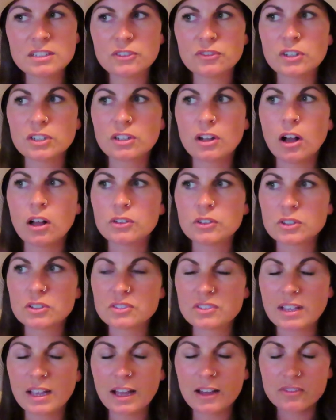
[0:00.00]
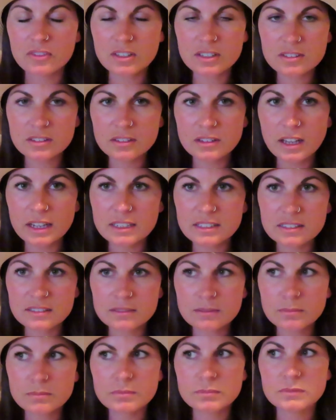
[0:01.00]
different colors. They have this light
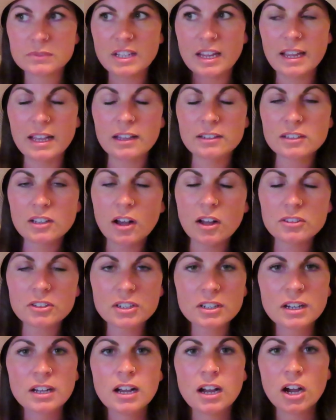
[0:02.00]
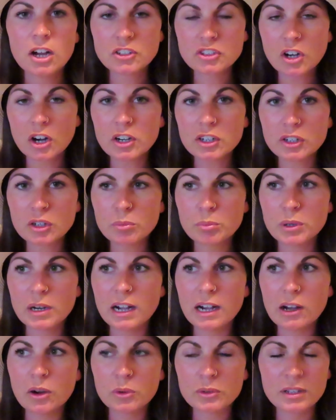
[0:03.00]
tan color, a darker
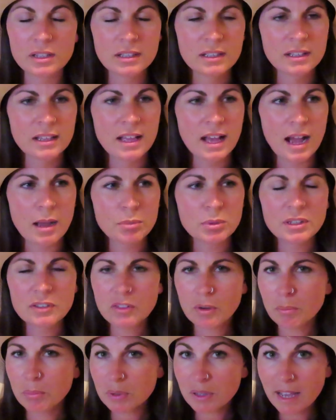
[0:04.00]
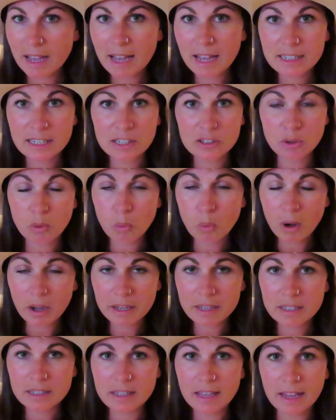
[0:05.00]
brown, I believe a black and a
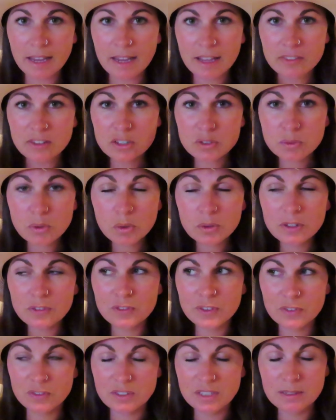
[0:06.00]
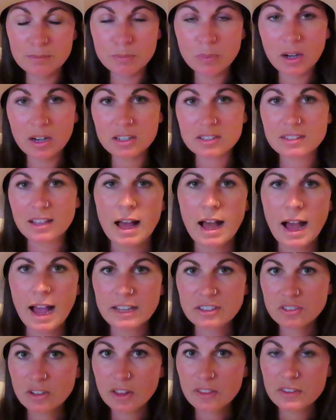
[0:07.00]
white and these were only 15 bucks.
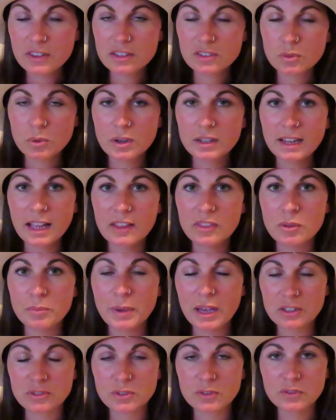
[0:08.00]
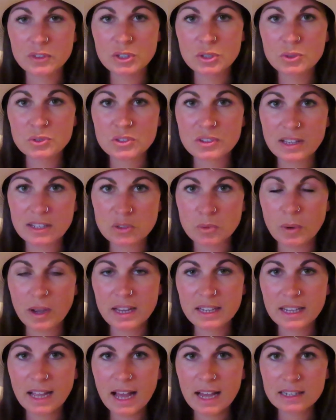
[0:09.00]
I saw this one had the best reviews so that's
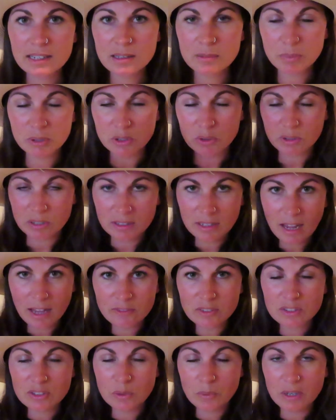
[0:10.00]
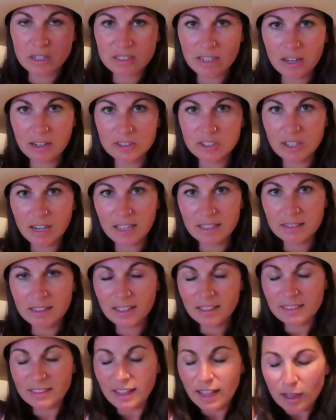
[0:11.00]
why I got it but you can obviously wear it down on your head
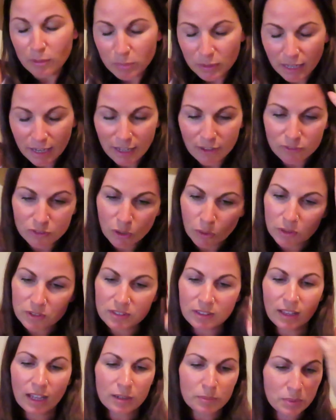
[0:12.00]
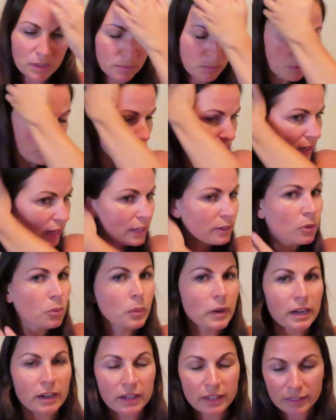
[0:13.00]
like that but I have noticed a lot of people are kind of
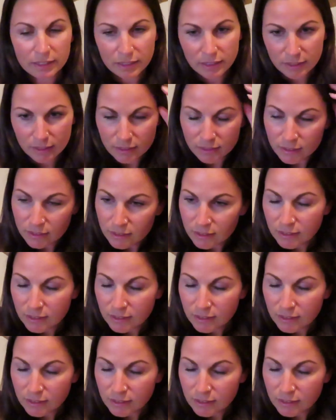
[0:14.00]
wearing it